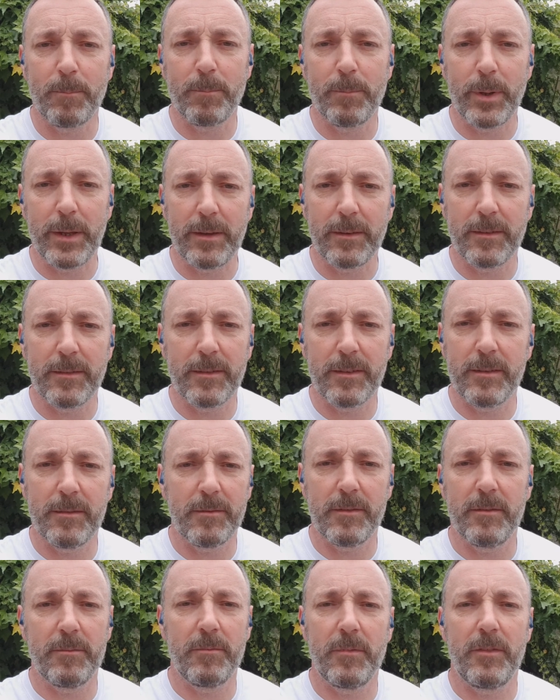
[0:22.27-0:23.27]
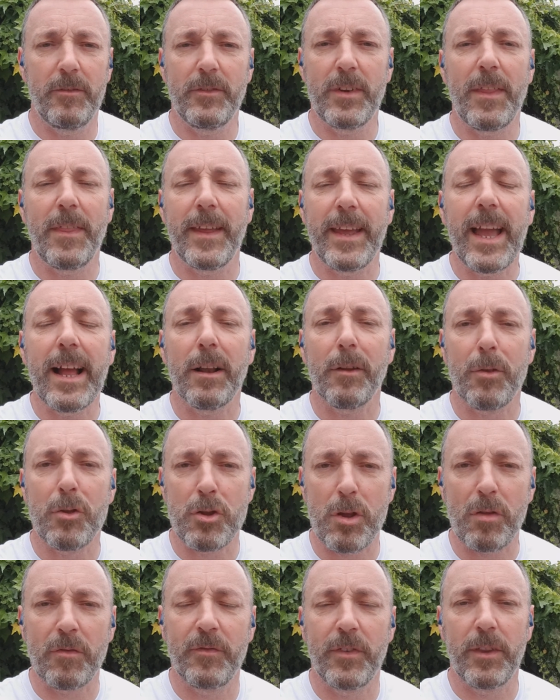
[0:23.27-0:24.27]
but if nothing else,
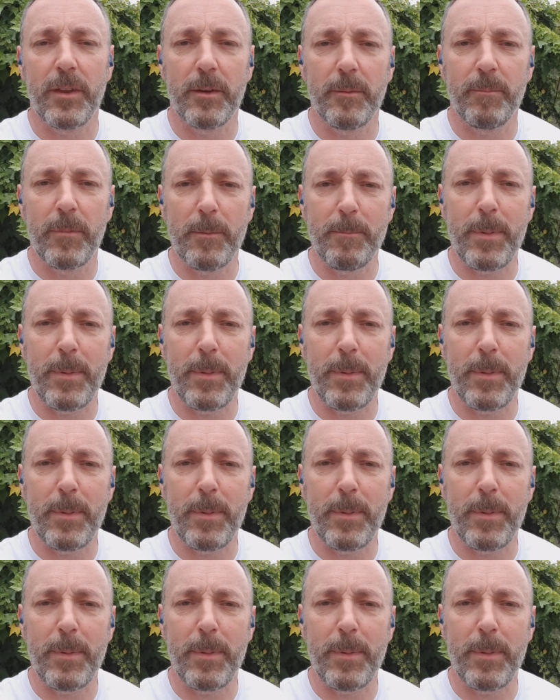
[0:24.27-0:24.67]
just for the